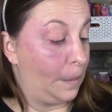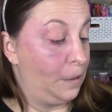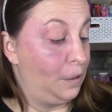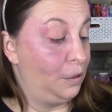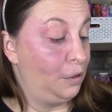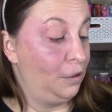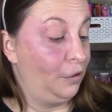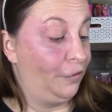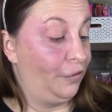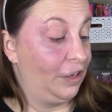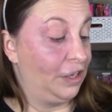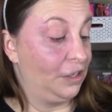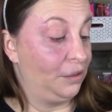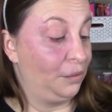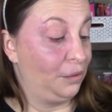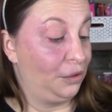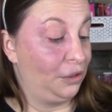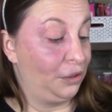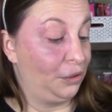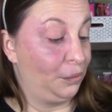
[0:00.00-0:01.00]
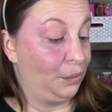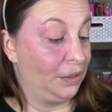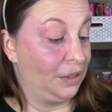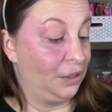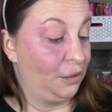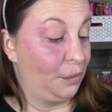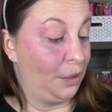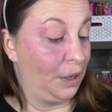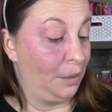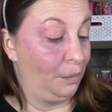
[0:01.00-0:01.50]
your face with just one
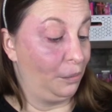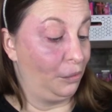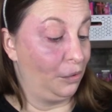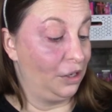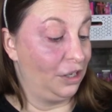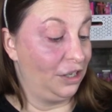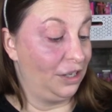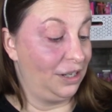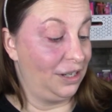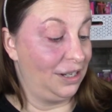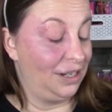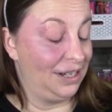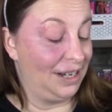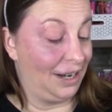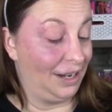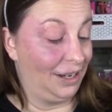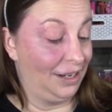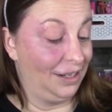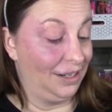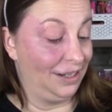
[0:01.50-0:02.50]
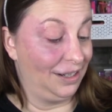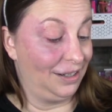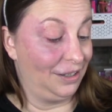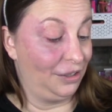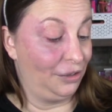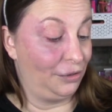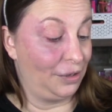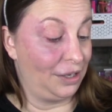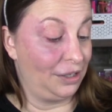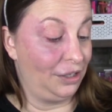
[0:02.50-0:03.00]
swipe. Rich and
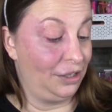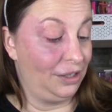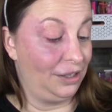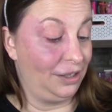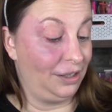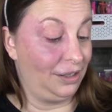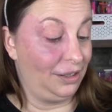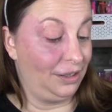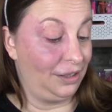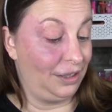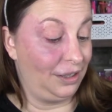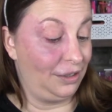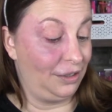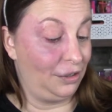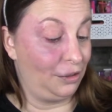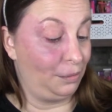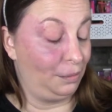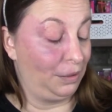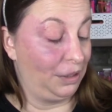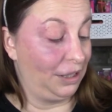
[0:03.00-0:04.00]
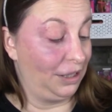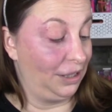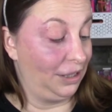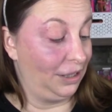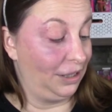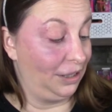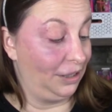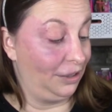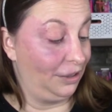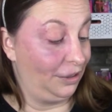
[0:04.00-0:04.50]
decadent, drenched in glitz, so
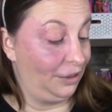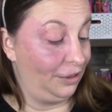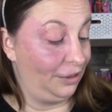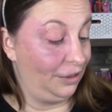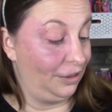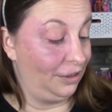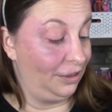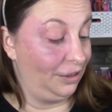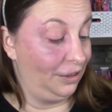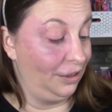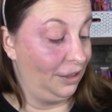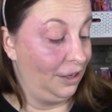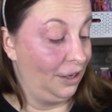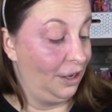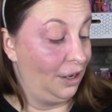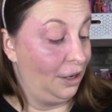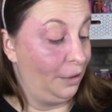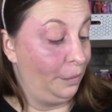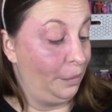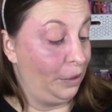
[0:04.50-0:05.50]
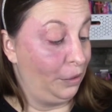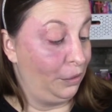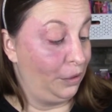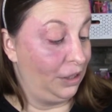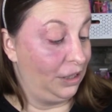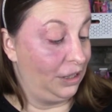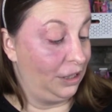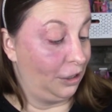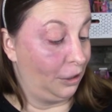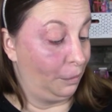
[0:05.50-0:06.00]
blinding it hurts.
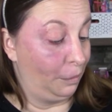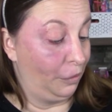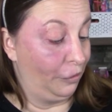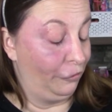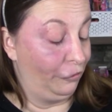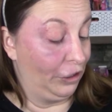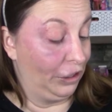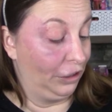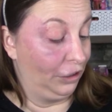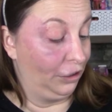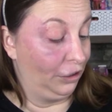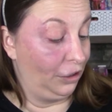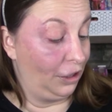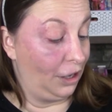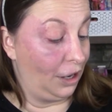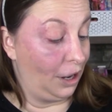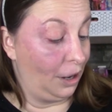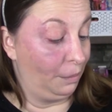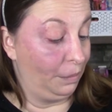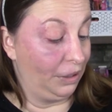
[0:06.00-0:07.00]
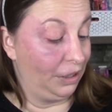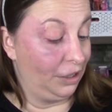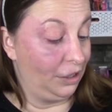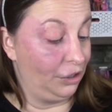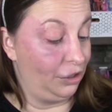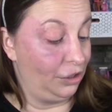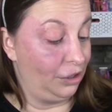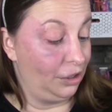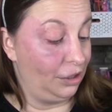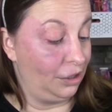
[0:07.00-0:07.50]
Beauty tip, finger
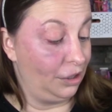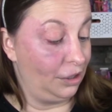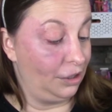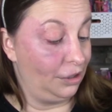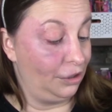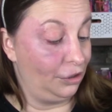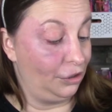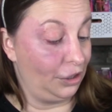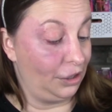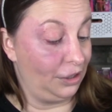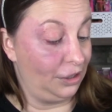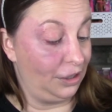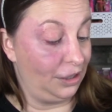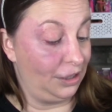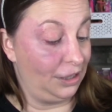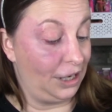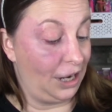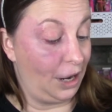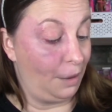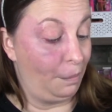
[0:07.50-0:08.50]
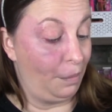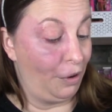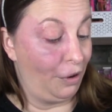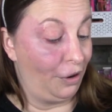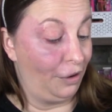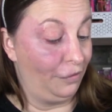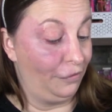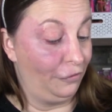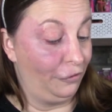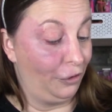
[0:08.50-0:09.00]
application suggested. Tap
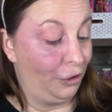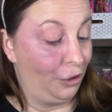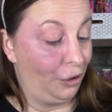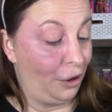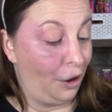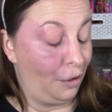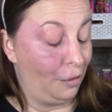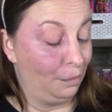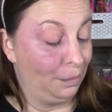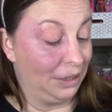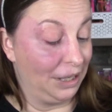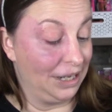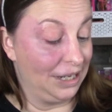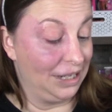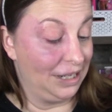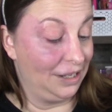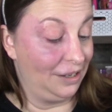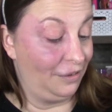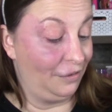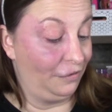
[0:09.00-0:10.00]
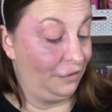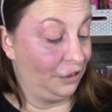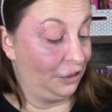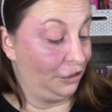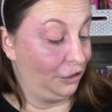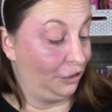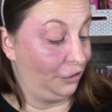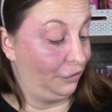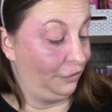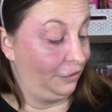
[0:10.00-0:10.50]
on for blinding
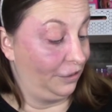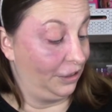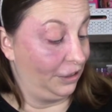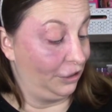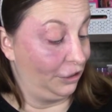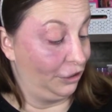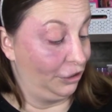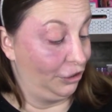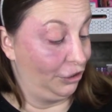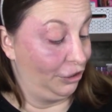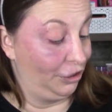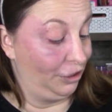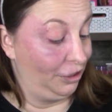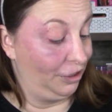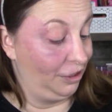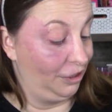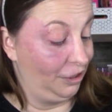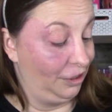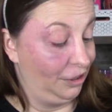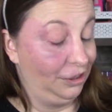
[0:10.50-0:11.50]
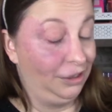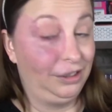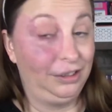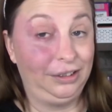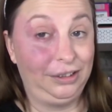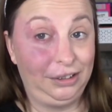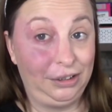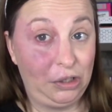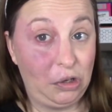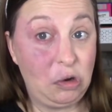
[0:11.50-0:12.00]
filter finish.
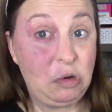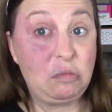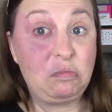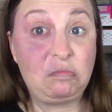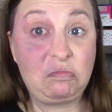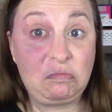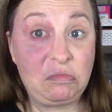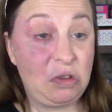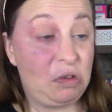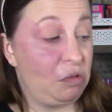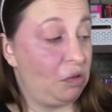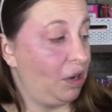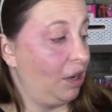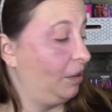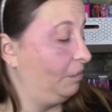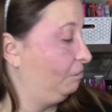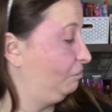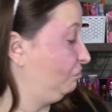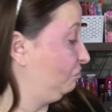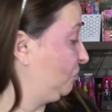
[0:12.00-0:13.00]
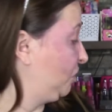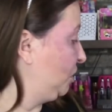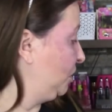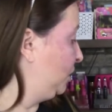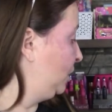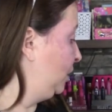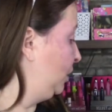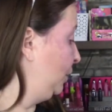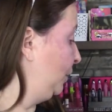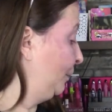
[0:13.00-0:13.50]
Okay, good
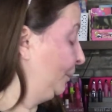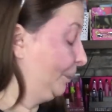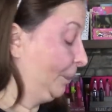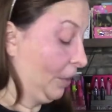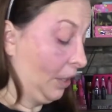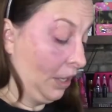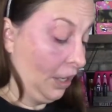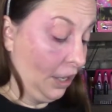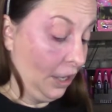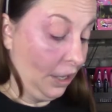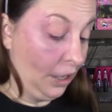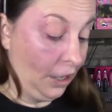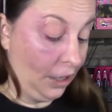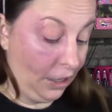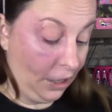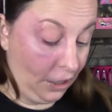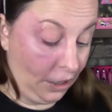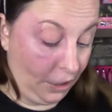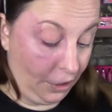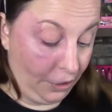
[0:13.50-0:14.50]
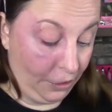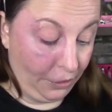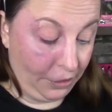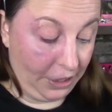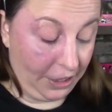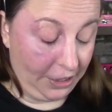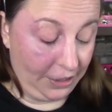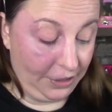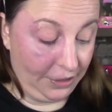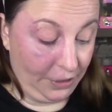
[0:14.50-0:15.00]
to know.
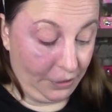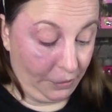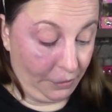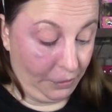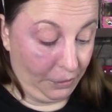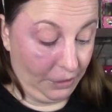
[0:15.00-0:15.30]
Okay, so